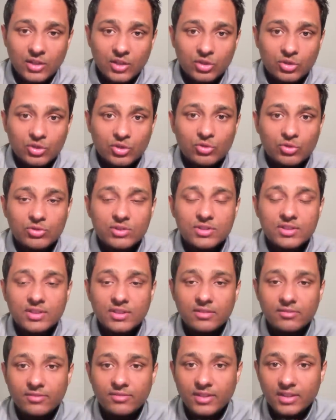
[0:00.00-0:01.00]
do you
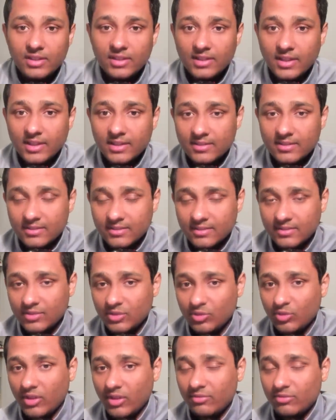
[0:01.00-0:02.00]
still feel that
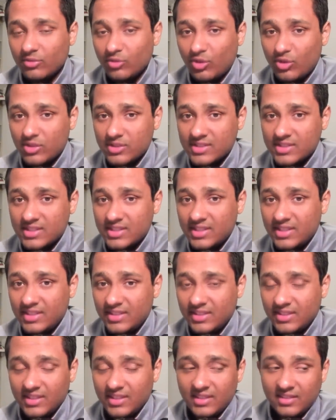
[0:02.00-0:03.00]
you have not
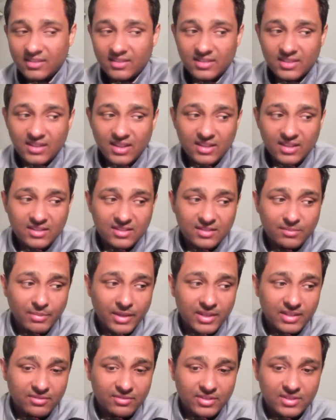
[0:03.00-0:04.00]
seen the results
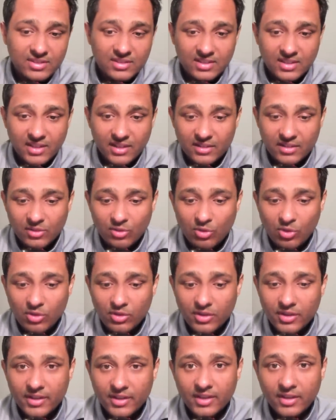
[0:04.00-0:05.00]
manifesting at a
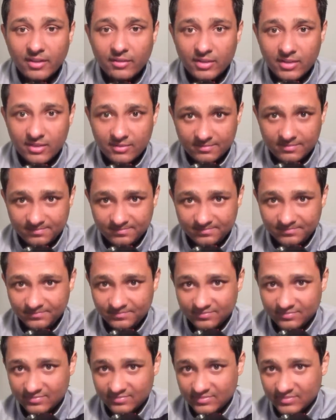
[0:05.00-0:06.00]
concrete level?
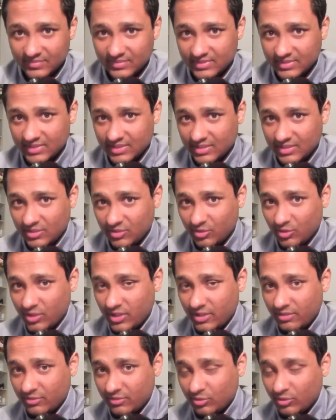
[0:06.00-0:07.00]

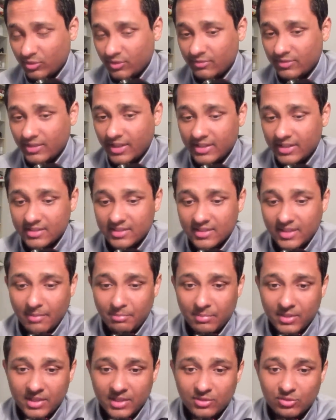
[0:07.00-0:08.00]
Okay, so if that's
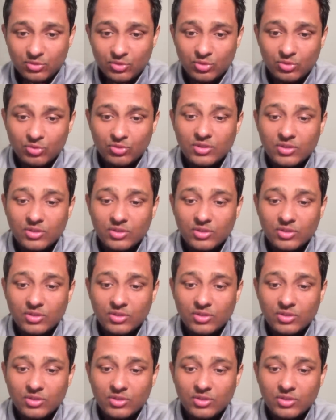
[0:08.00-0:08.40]
happening to you,